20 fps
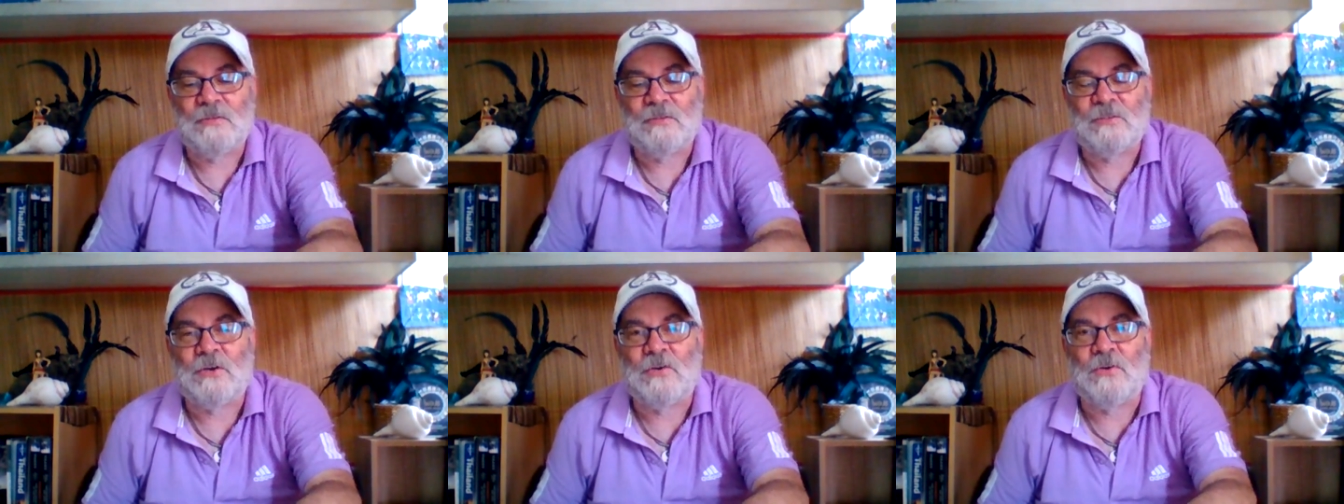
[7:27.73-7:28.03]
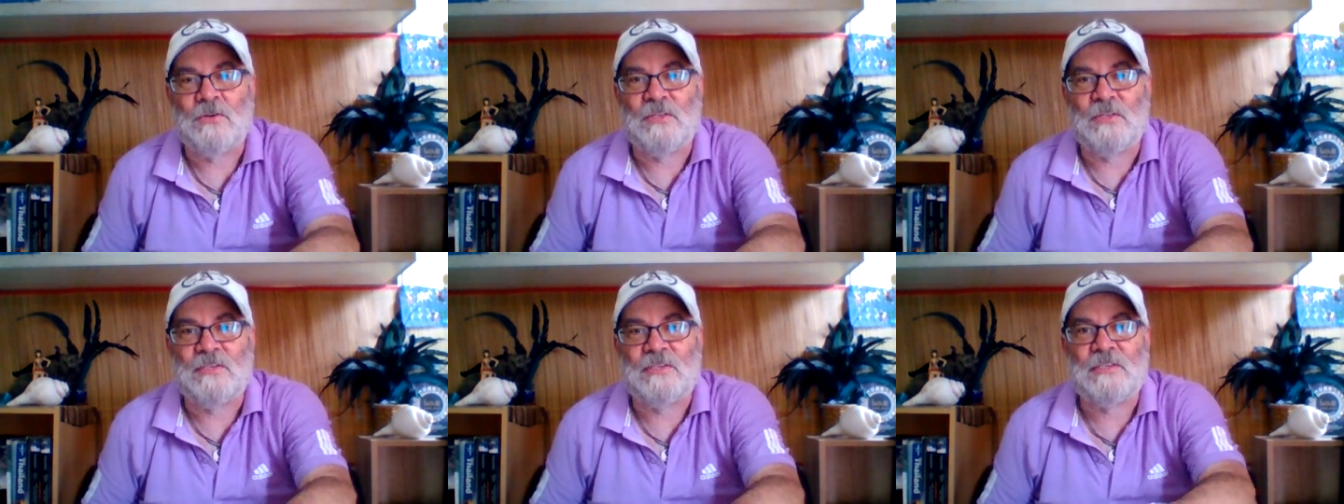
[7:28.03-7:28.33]

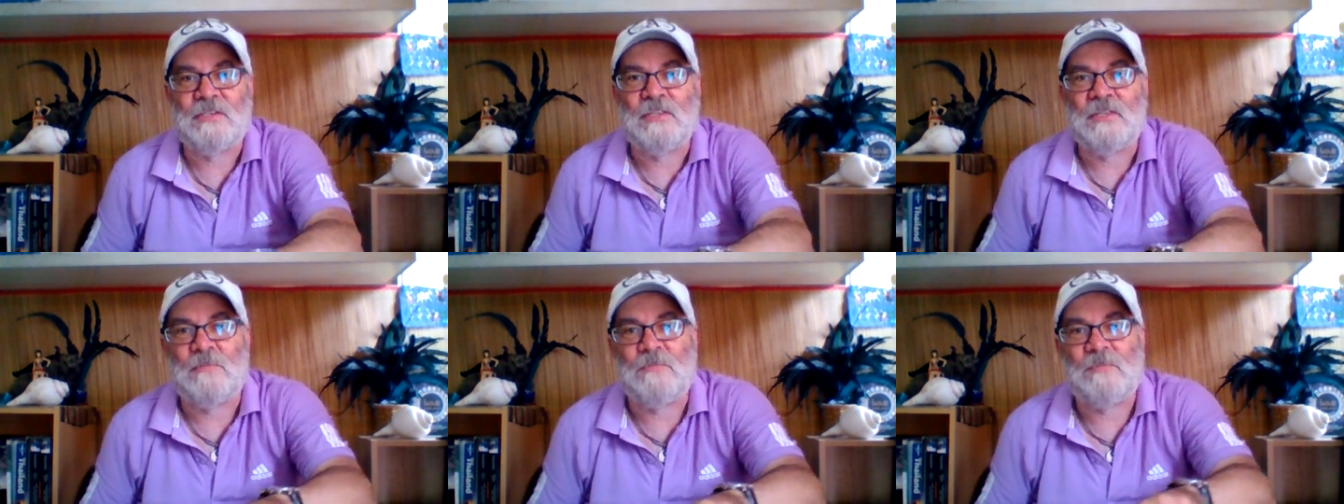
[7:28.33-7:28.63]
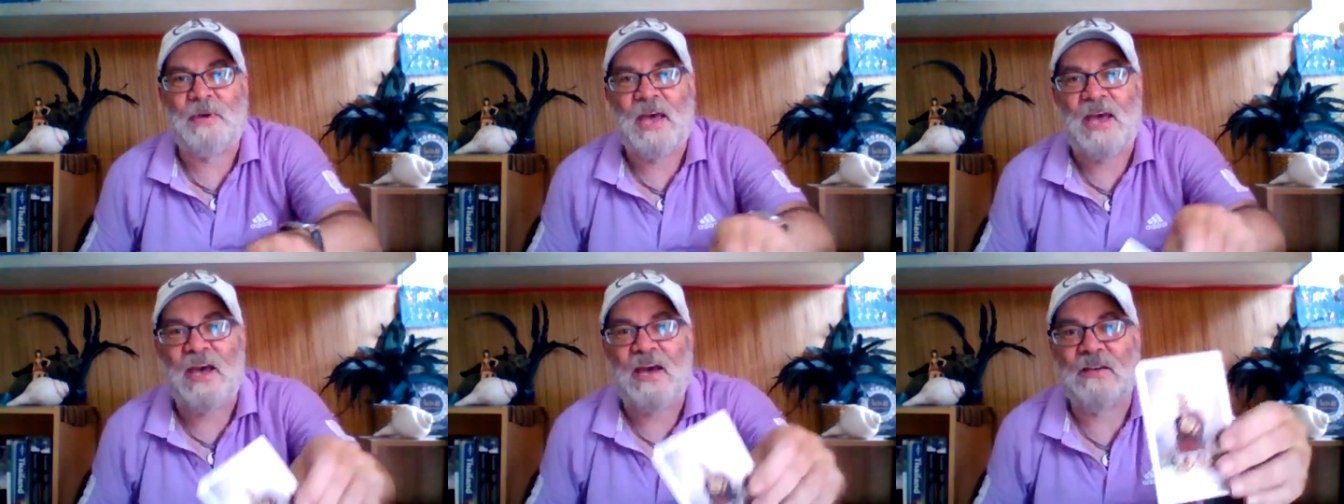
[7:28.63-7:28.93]
So this is in
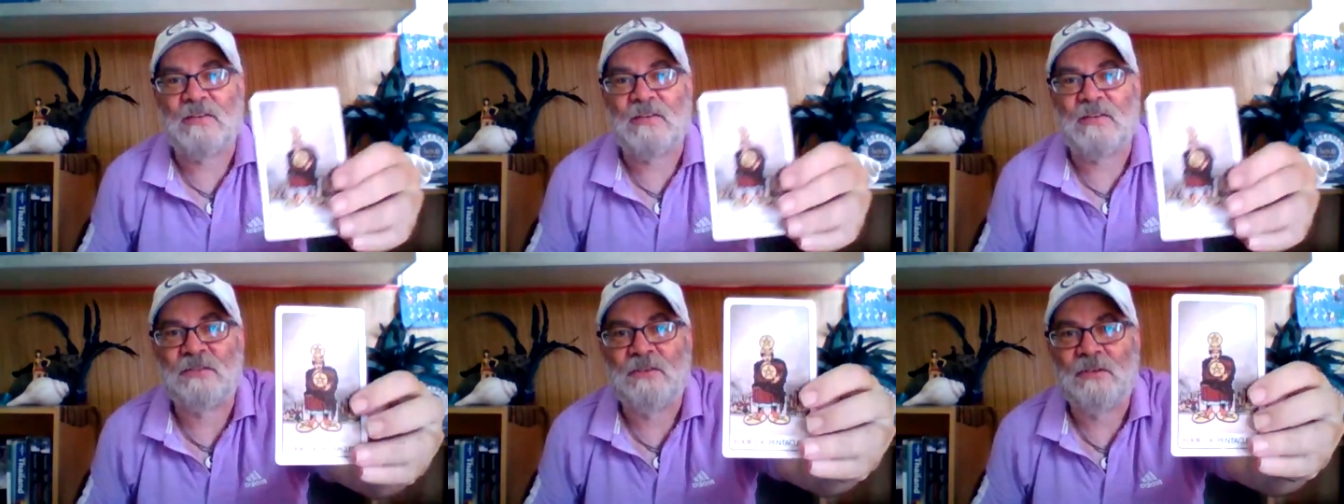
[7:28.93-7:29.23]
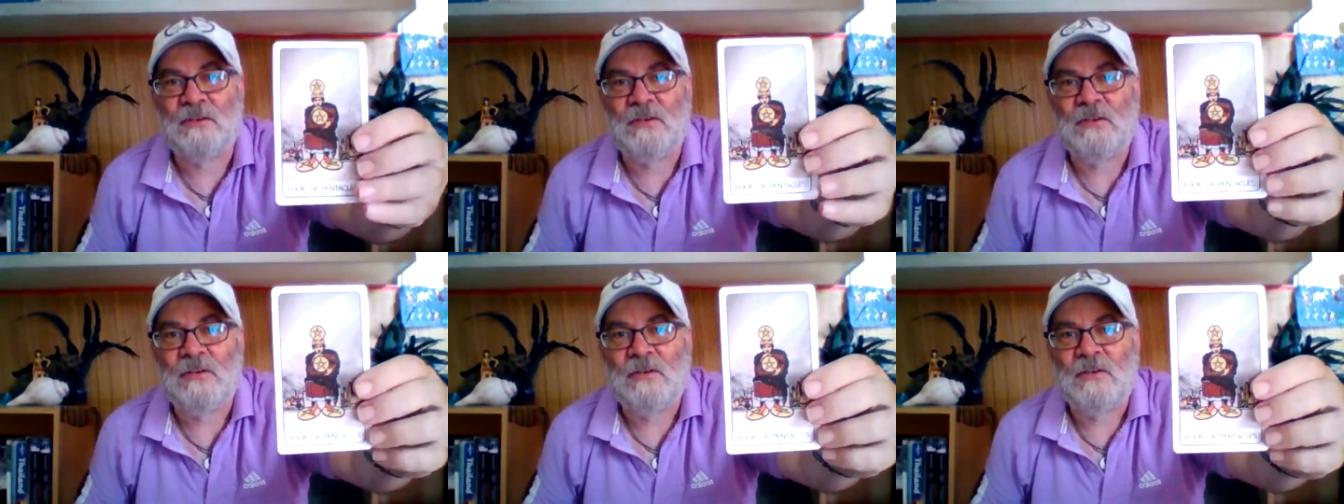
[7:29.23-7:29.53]
the
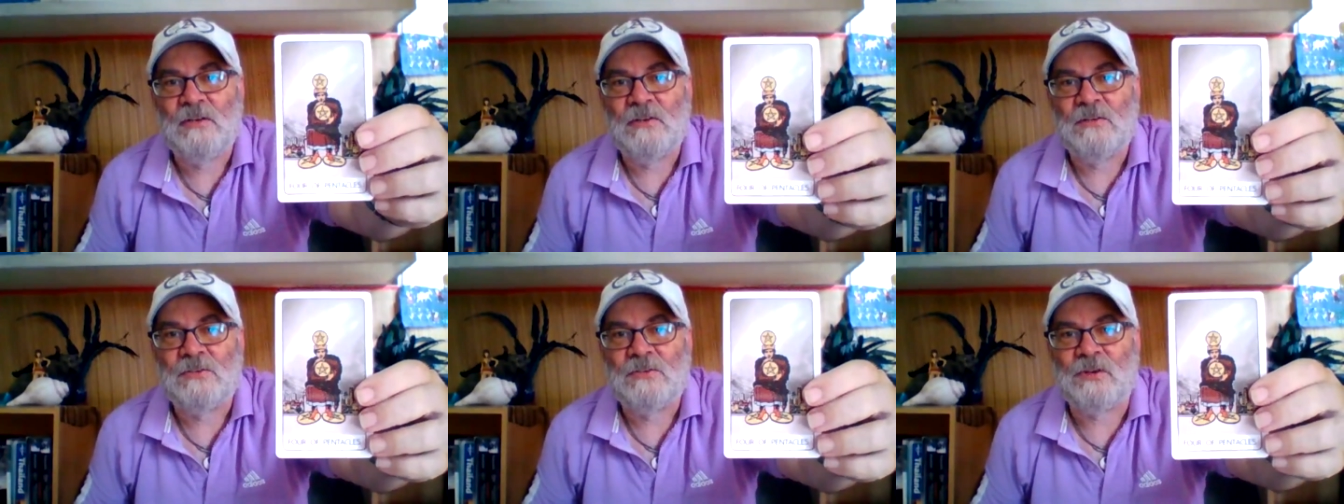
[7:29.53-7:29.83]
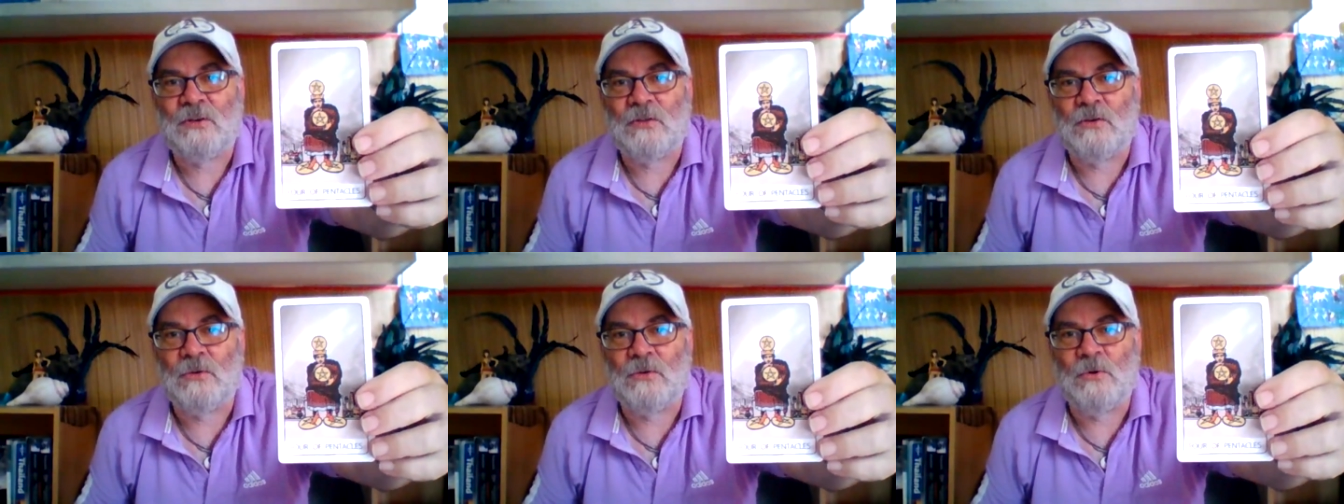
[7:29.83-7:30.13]
past.
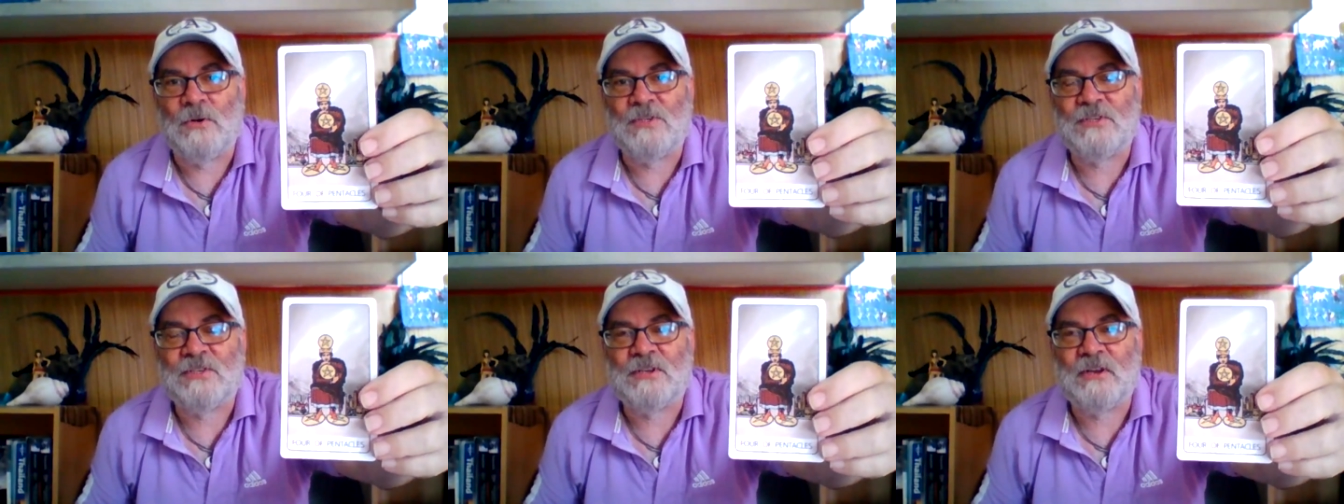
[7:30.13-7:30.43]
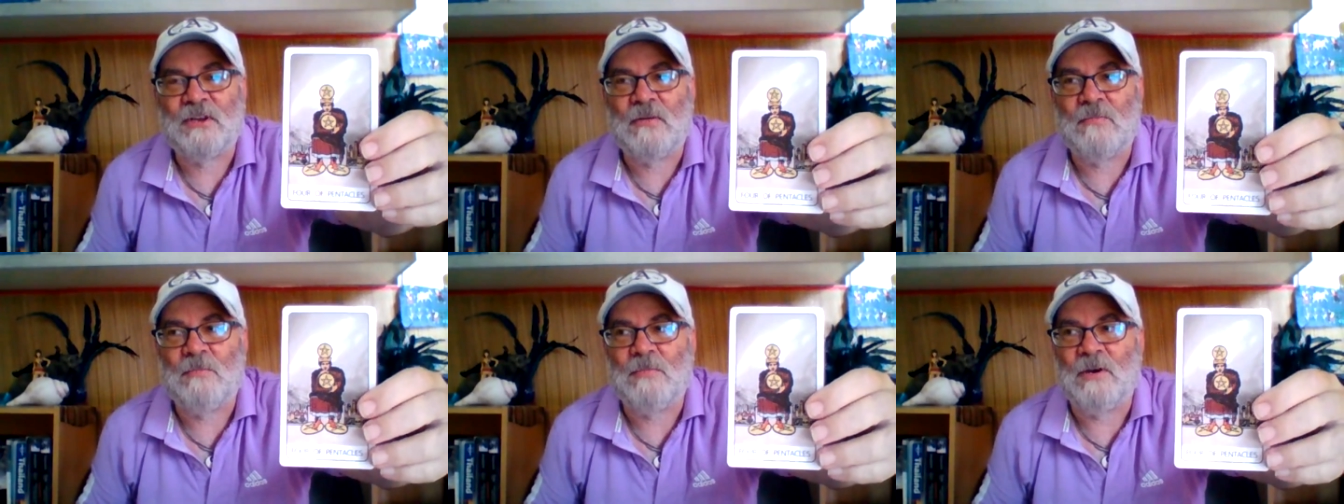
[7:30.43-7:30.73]
So there was
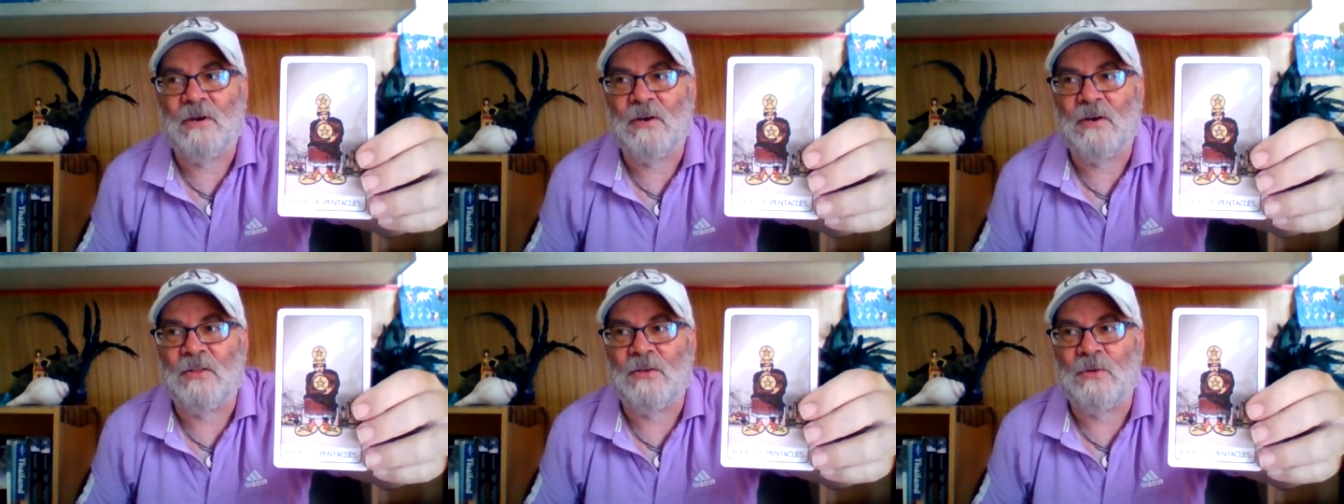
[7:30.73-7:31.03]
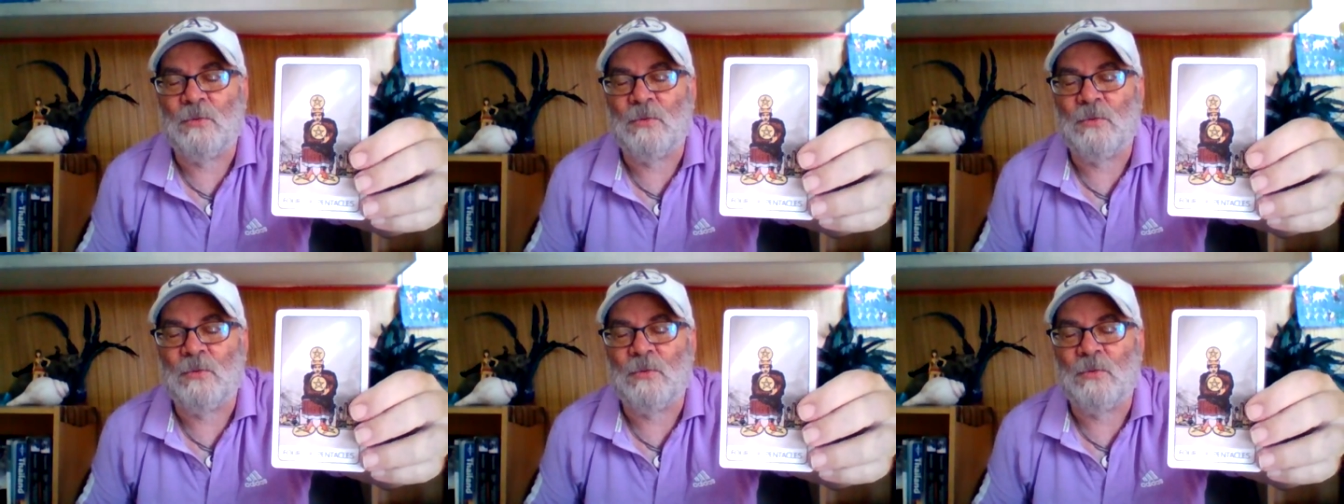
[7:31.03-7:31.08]
some uh,